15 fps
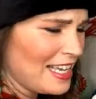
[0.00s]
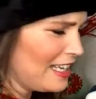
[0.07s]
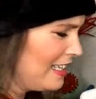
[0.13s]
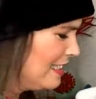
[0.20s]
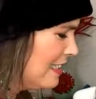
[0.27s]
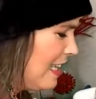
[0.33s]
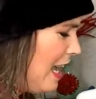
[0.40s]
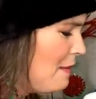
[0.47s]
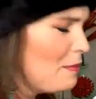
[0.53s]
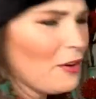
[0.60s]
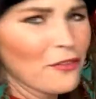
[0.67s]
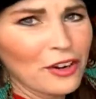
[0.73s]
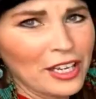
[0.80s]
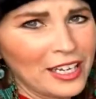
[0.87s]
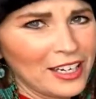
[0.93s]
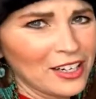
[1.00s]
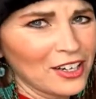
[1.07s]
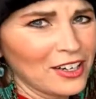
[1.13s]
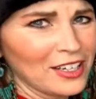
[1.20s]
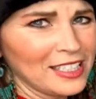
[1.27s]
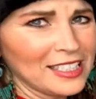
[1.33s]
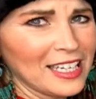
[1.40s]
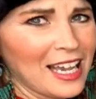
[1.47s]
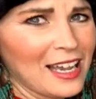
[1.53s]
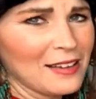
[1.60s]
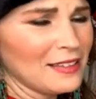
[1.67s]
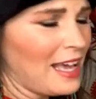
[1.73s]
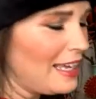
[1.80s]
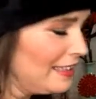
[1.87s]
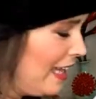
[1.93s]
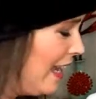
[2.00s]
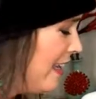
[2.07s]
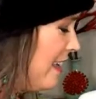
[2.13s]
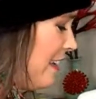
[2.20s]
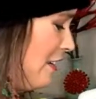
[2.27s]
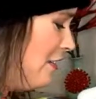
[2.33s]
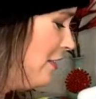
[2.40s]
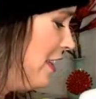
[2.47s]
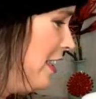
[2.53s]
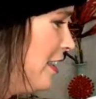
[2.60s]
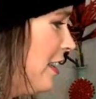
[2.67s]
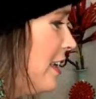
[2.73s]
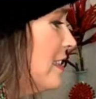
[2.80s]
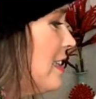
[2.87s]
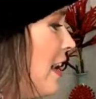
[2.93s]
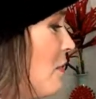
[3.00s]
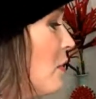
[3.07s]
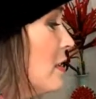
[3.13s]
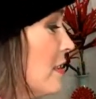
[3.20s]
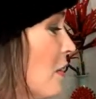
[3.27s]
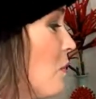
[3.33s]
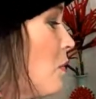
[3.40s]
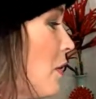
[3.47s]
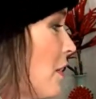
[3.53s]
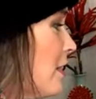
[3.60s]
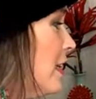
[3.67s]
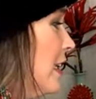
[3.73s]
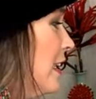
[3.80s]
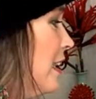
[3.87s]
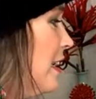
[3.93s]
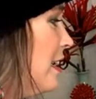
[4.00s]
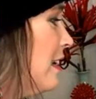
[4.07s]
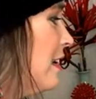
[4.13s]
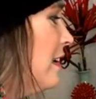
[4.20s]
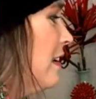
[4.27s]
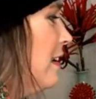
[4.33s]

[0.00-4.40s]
Yeah, she's I'm like, over here, and I, I like it over here because I wasn't working.